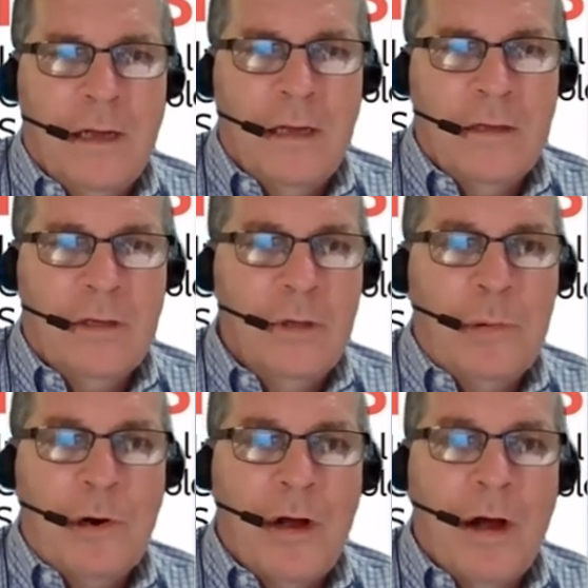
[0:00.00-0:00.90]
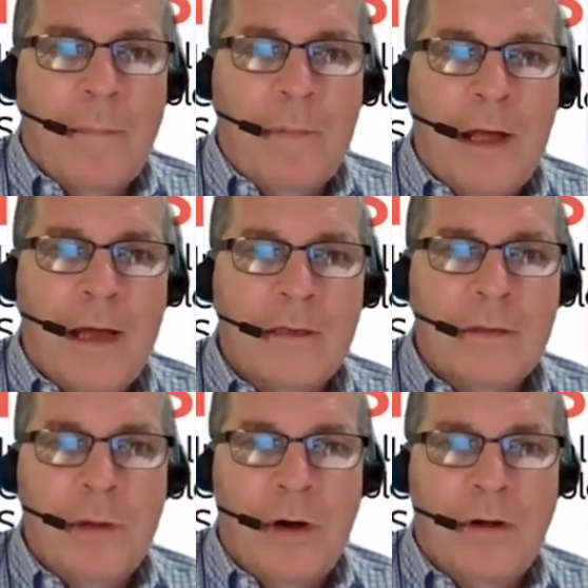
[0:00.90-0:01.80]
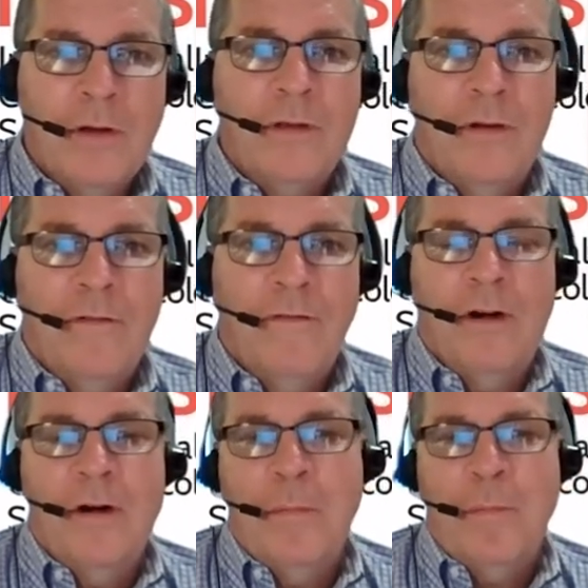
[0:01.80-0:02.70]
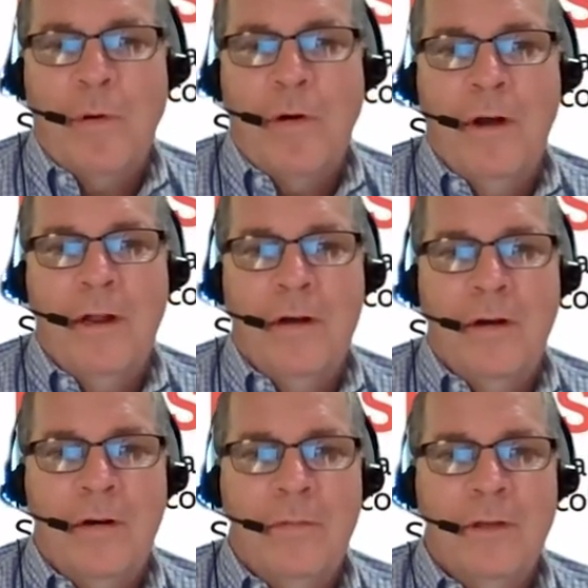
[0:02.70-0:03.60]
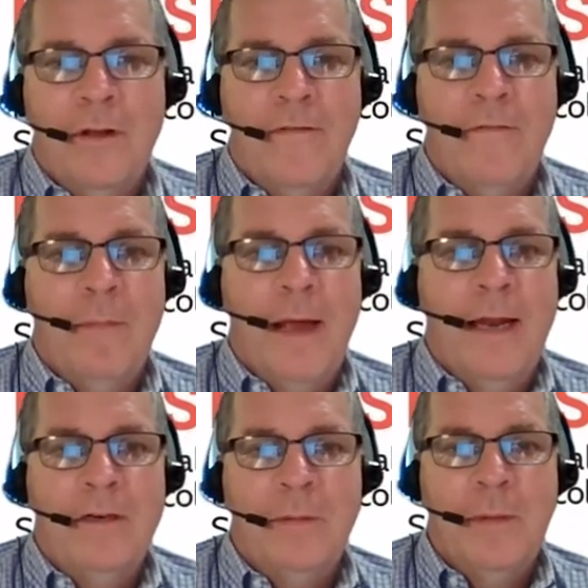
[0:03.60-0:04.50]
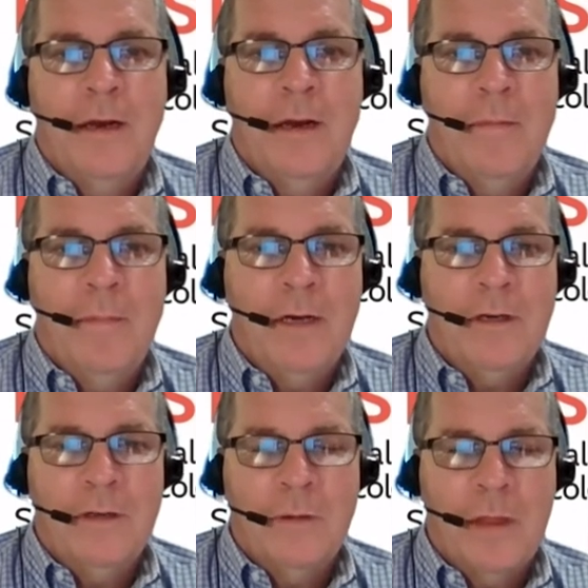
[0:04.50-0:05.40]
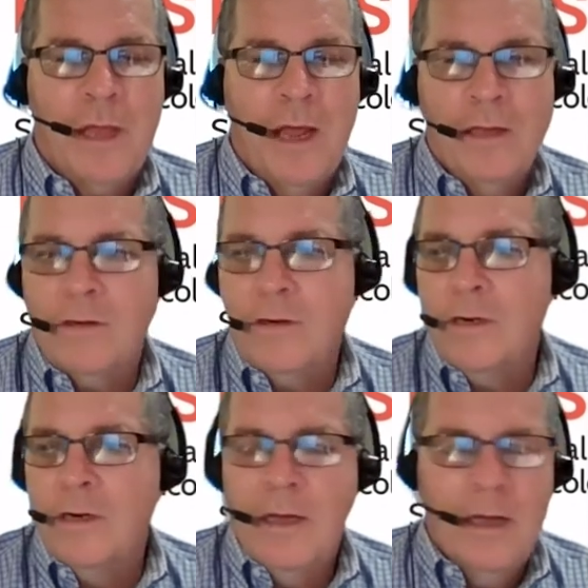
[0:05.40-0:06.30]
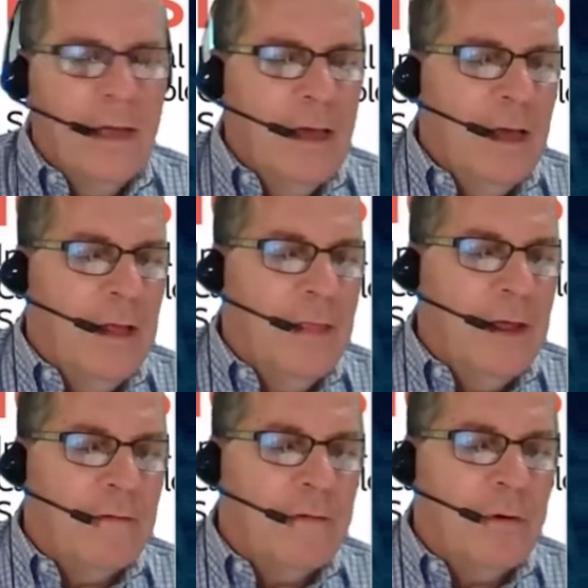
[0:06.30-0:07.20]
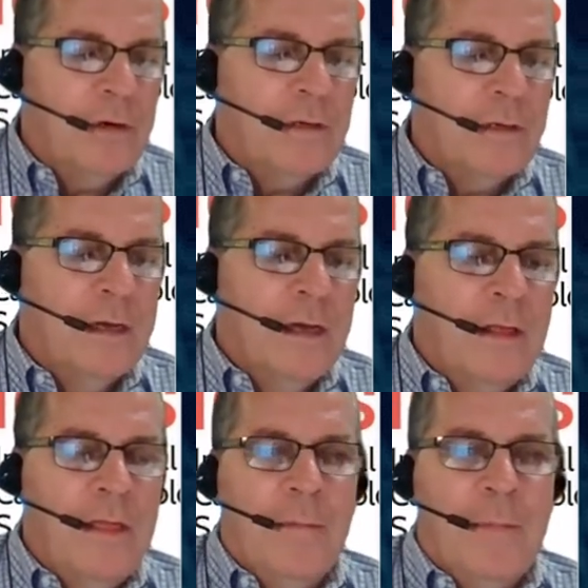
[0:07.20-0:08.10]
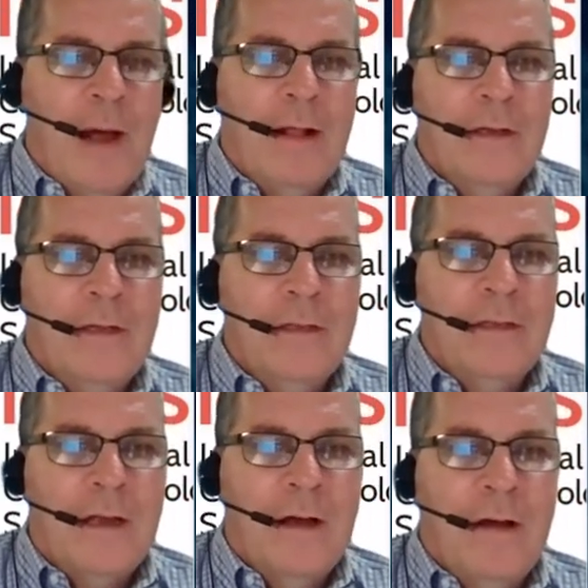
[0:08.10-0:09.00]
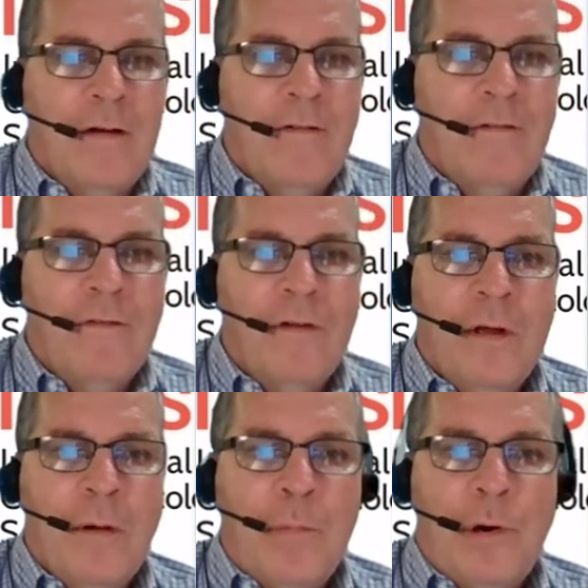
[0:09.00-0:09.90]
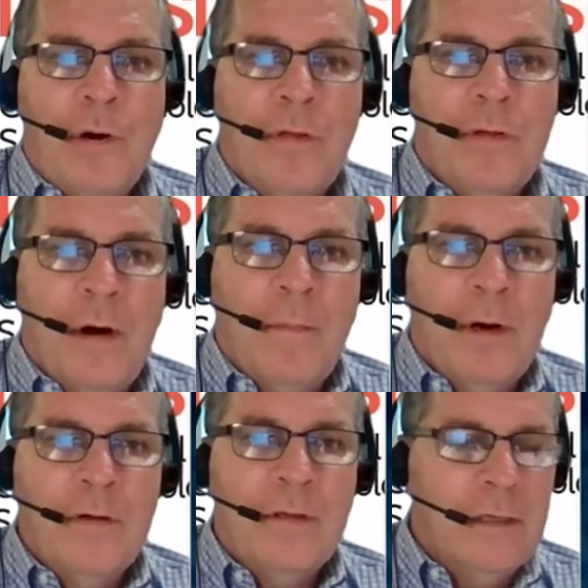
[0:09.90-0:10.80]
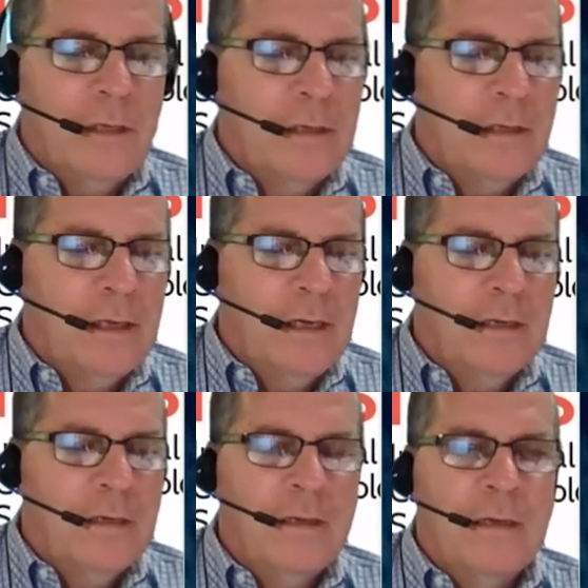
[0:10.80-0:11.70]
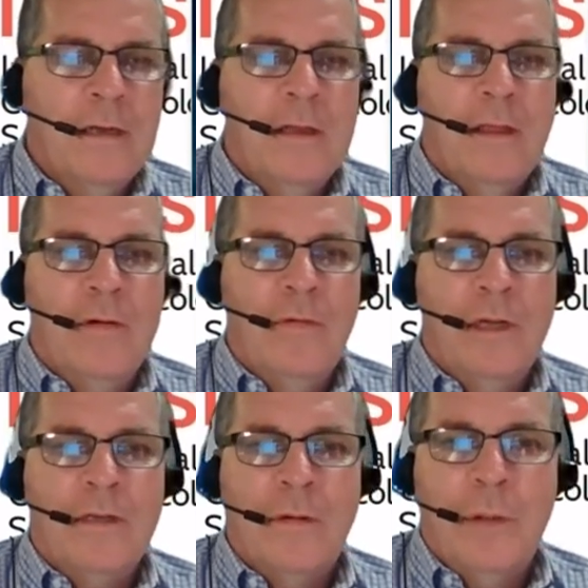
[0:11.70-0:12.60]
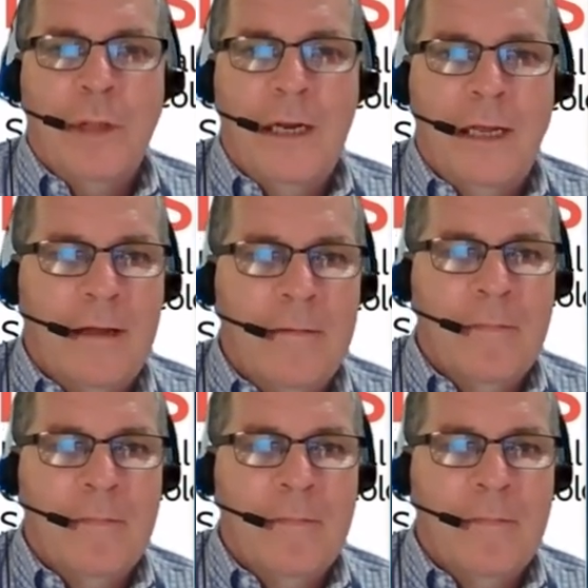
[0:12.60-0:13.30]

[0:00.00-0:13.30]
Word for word: uh, super complex but also very important in terms of management of patients with cancer and then of course the balance of prothrombosis is the risk of bleeding